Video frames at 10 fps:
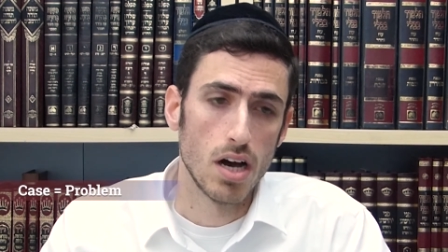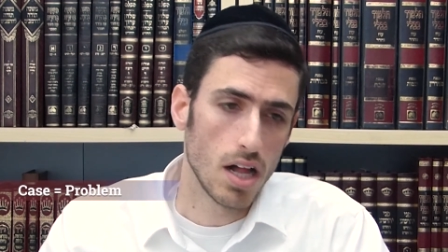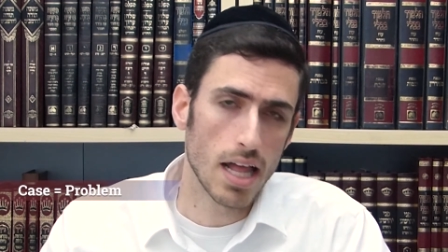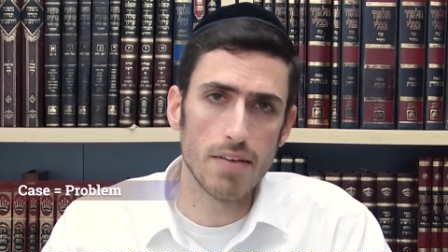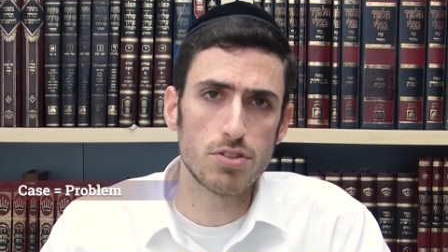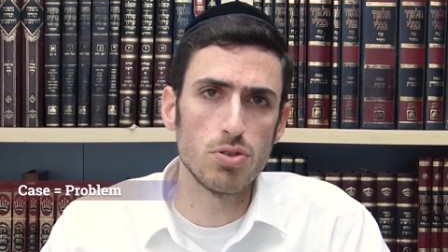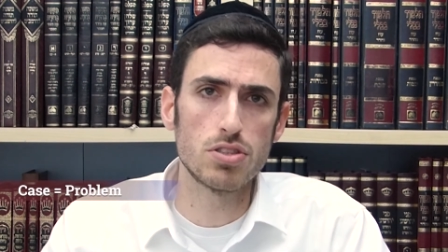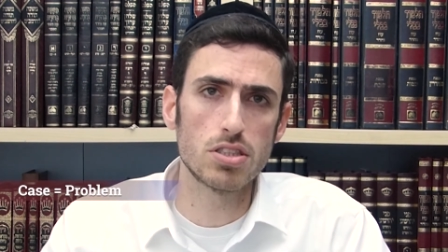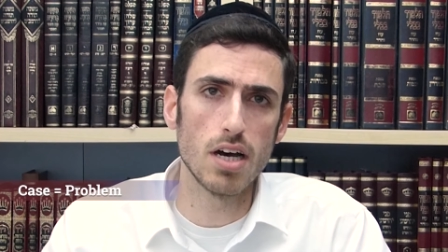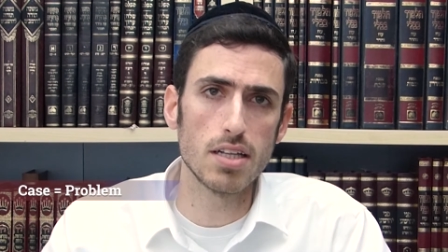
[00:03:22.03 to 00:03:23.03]
I'll have tut
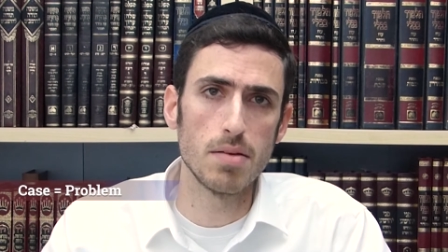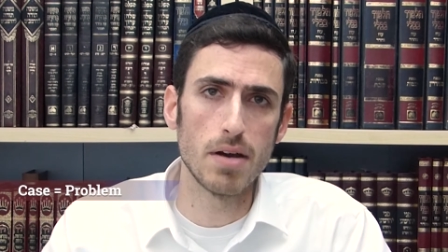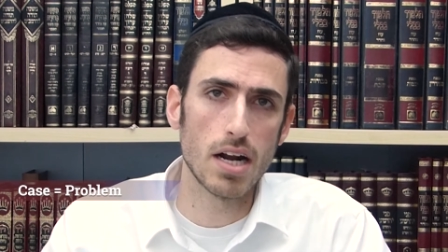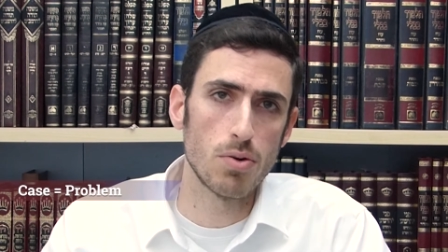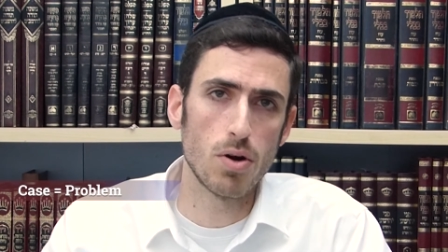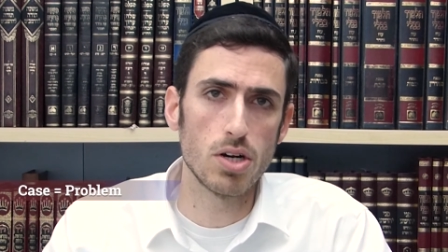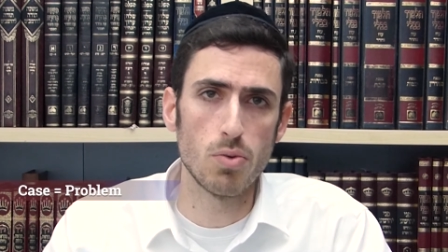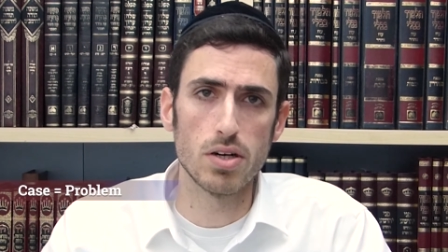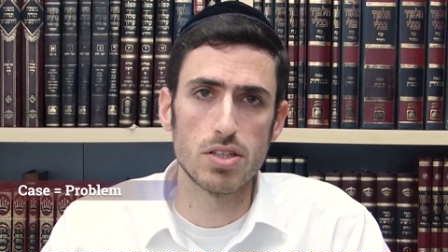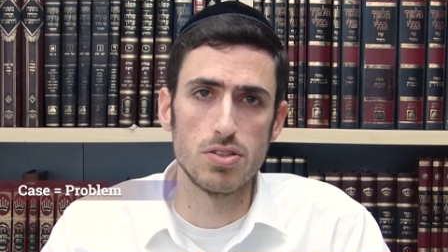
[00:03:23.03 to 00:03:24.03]
stadim and I won't know
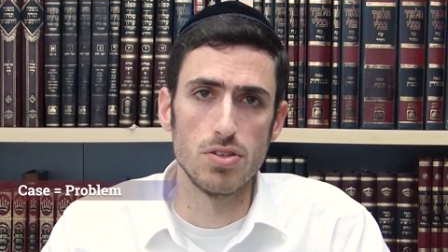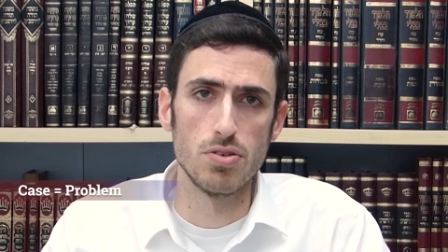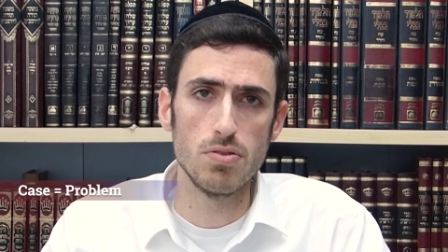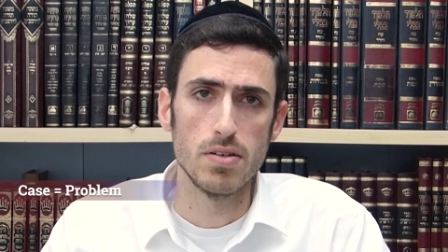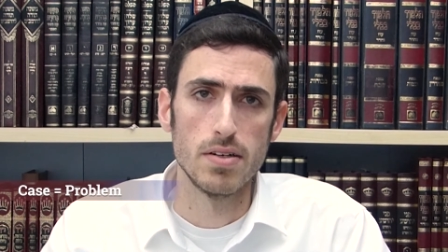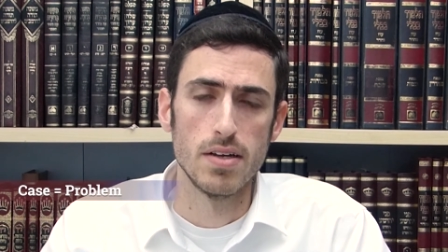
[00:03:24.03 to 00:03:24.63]
what to do.